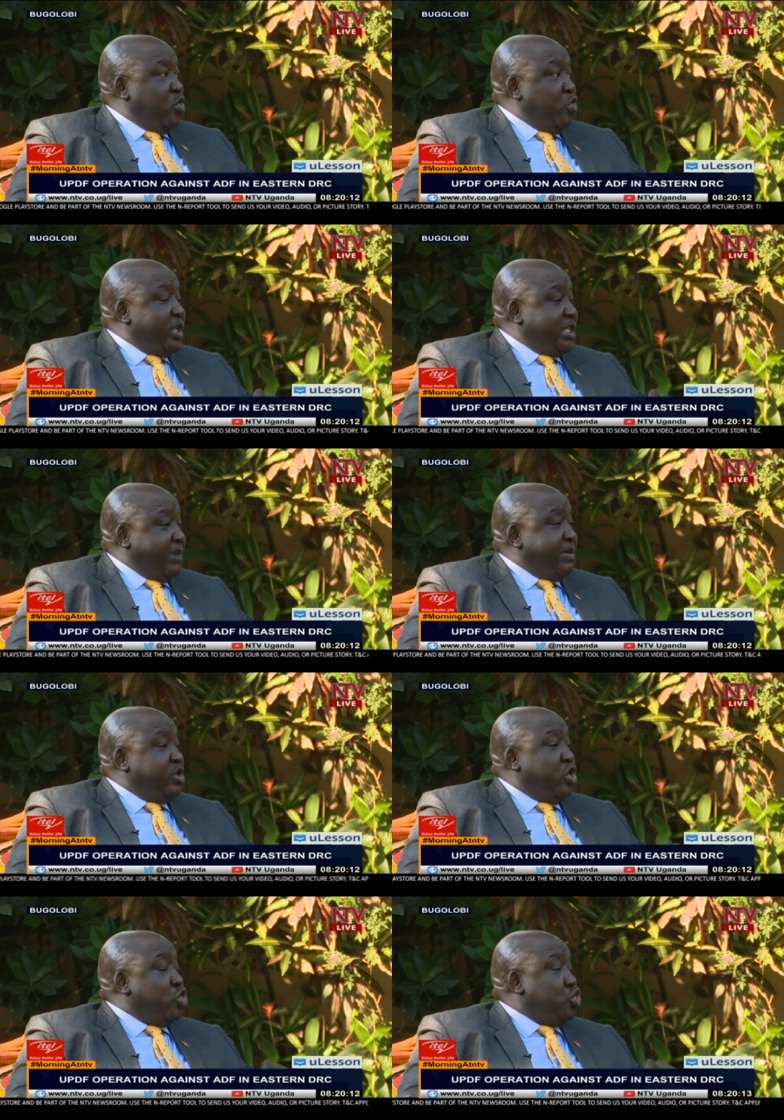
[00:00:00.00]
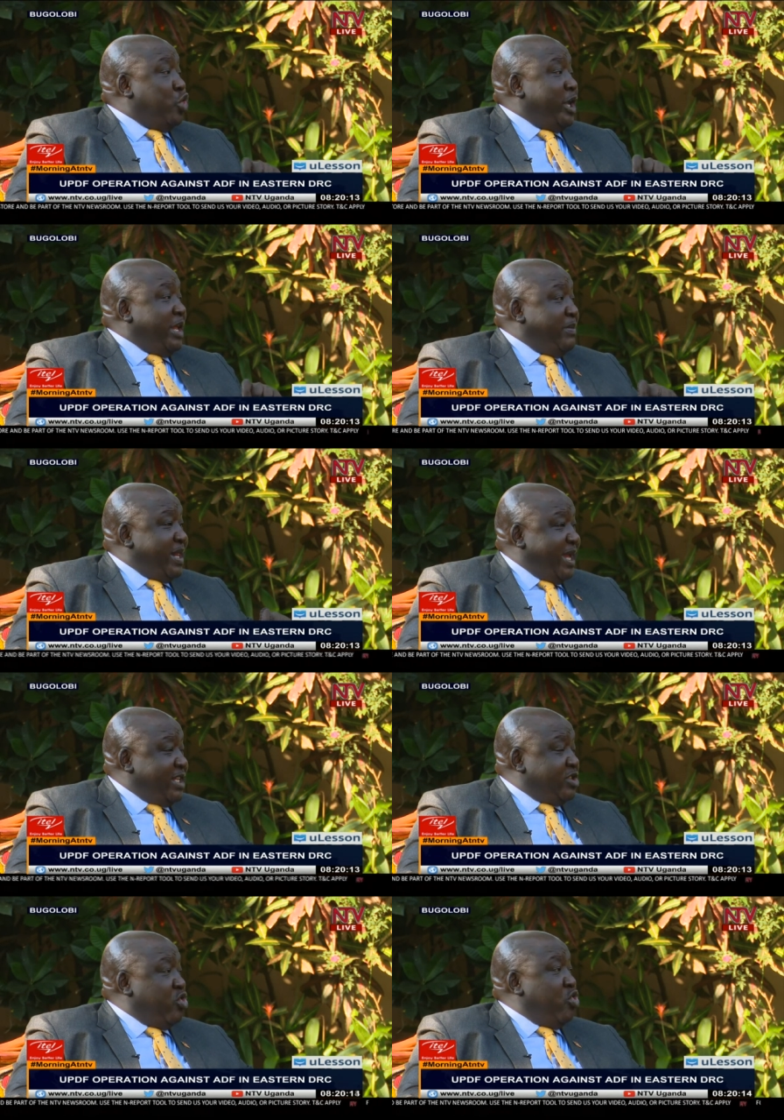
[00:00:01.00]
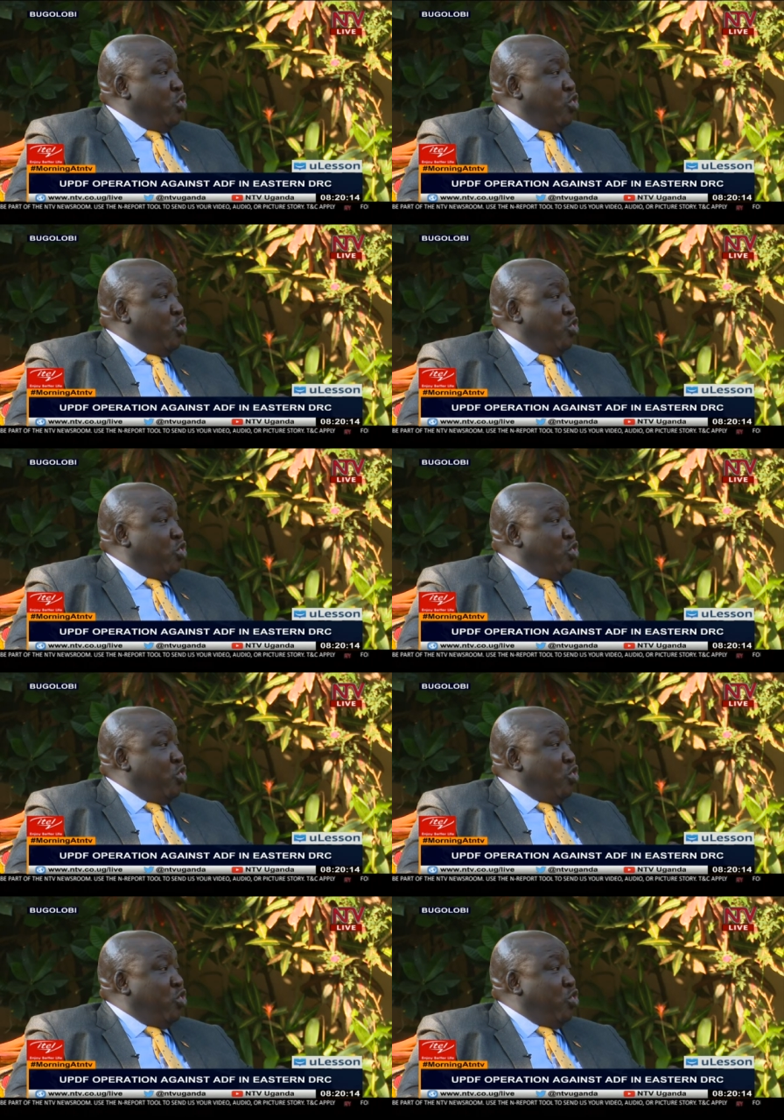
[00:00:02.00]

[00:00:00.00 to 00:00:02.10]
We're determined to eliminate,